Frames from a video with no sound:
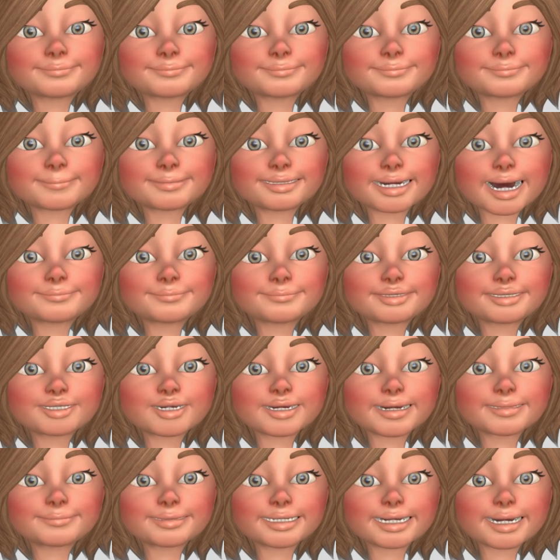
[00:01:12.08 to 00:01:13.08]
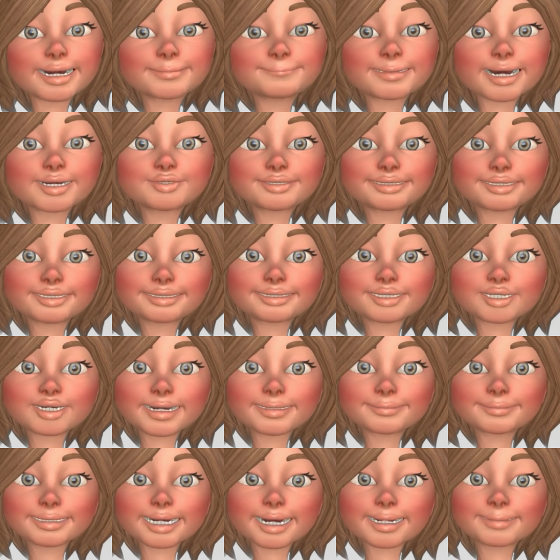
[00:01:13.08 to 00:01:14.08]
This example highlighting that
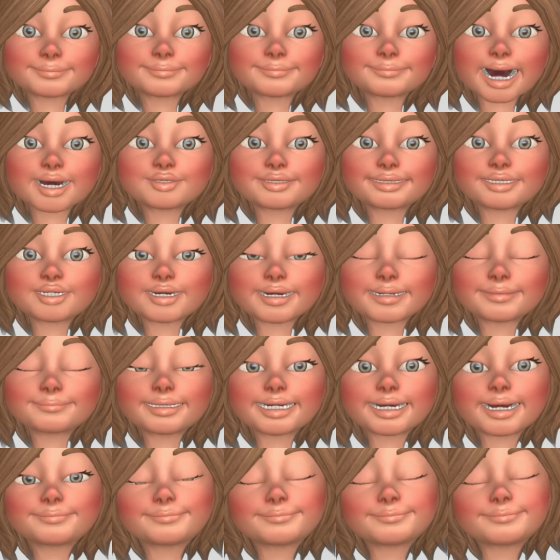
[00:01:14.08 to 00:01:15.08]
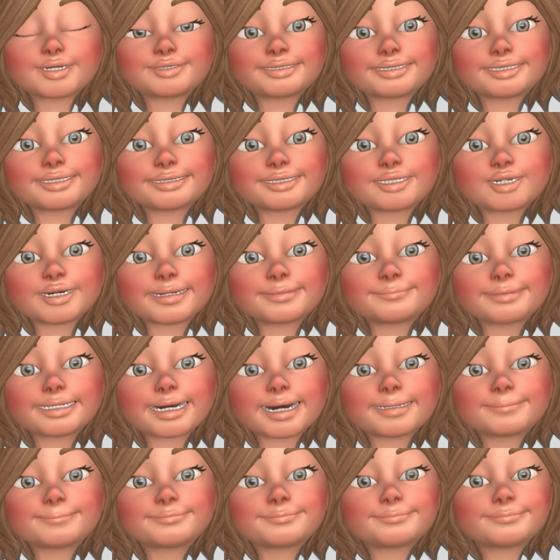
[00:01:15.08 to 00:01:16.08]
the use of fire ashes put in a
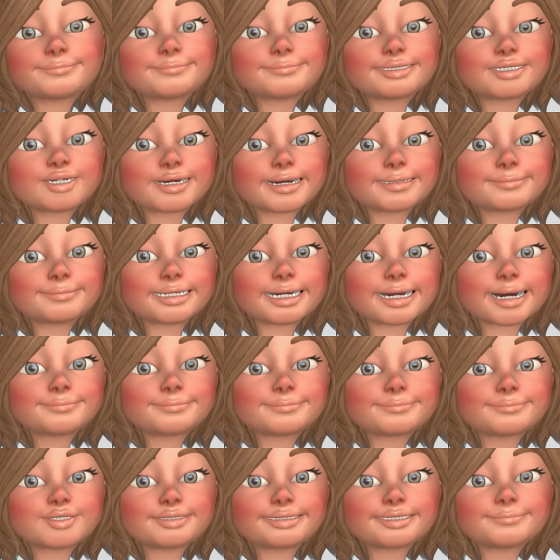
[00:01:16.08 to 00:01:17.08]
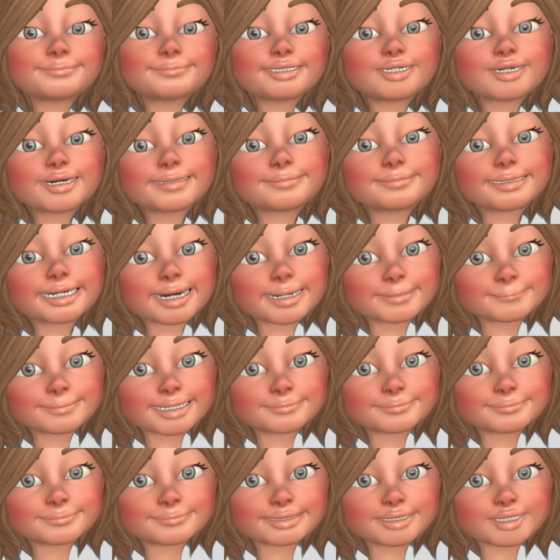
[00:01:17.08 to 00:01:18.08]
tattoo can be traced back to the
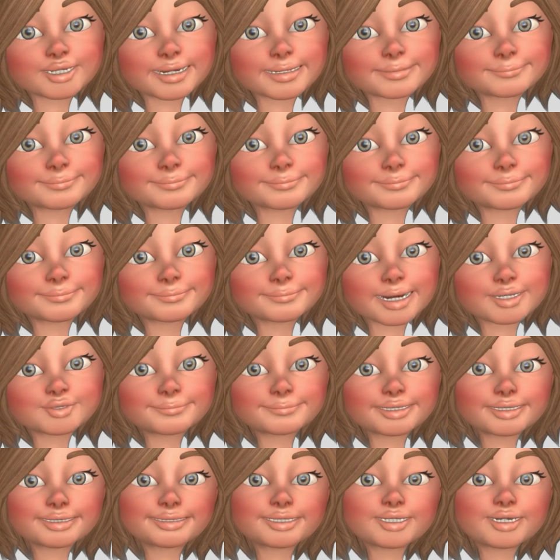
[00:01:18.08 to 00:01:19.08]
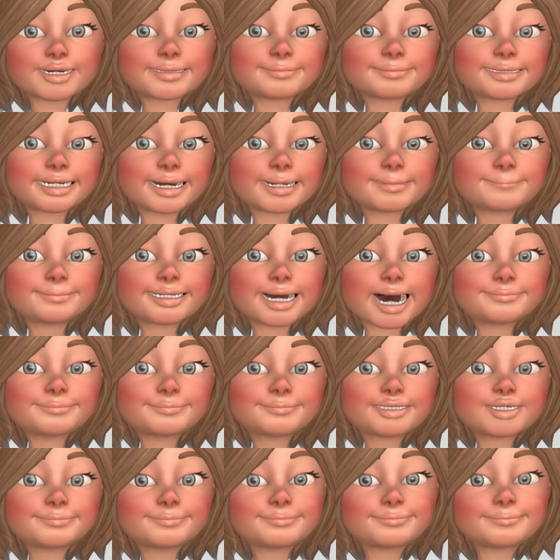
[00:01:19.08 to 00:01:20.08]
original's concept and implementation of
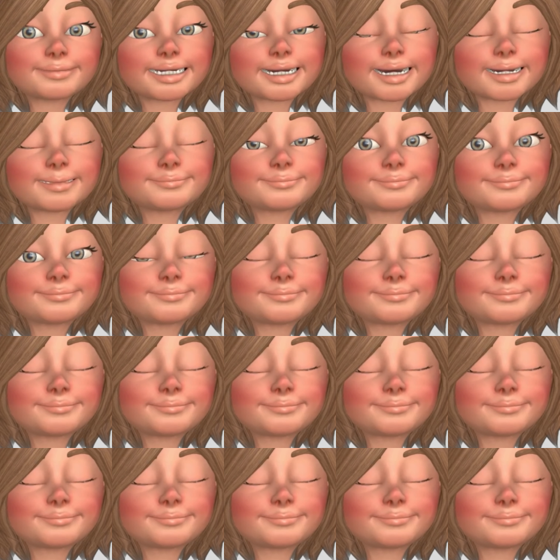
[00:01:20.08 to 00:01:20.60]
tattooing.